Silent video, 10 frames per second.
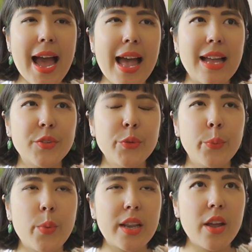
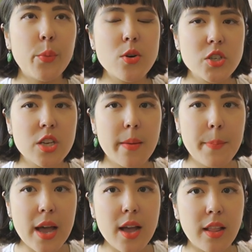And when I watched her
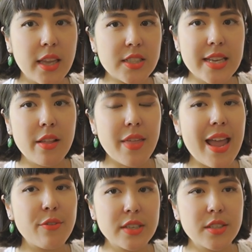purl, I could tell that
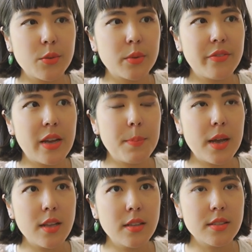every single one of her
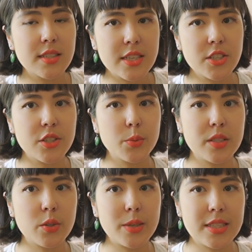purl stitches
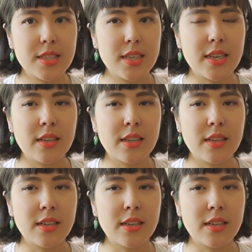was twisted.